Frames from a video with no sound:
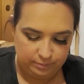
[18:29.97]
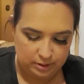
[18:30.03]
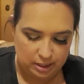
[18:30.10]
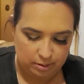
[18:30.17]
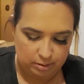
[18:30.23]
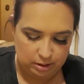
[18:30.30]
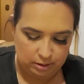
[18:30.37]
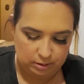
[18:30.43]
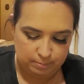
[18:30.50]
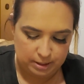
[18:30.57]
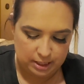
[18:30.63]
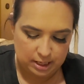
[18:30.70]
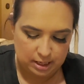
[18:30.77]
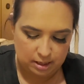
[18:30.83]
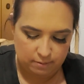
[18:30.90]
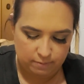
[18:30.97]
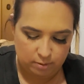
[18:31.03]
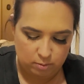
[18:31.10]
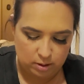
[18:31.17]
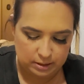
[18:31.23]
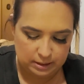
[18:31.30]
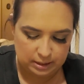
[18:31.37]
I would lose my head if it
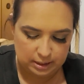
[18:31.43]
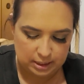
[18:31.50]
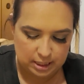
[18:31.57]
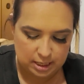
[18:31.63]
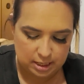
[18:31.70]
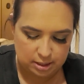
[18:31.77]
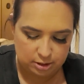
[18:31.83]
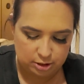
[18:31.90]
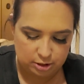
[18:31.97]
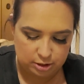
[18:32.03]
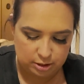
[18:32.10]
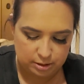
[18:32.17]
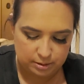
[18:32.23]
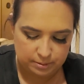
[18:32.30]
wasn't attached.